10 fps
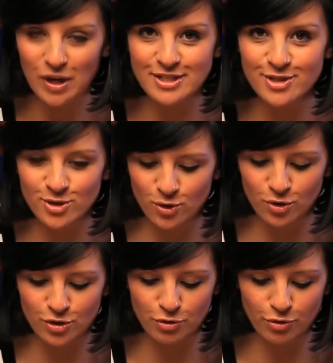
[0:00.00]
once it's
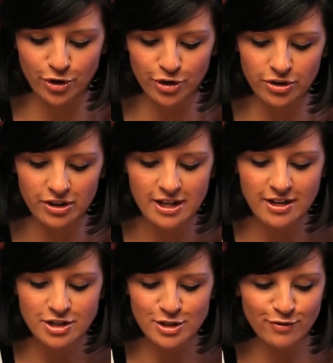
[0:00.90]
cooked through,
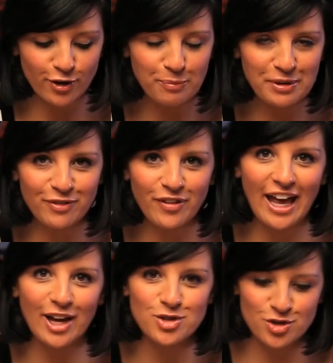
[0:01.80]
just for a bit of
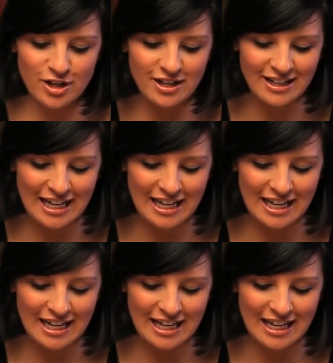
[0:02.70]
extra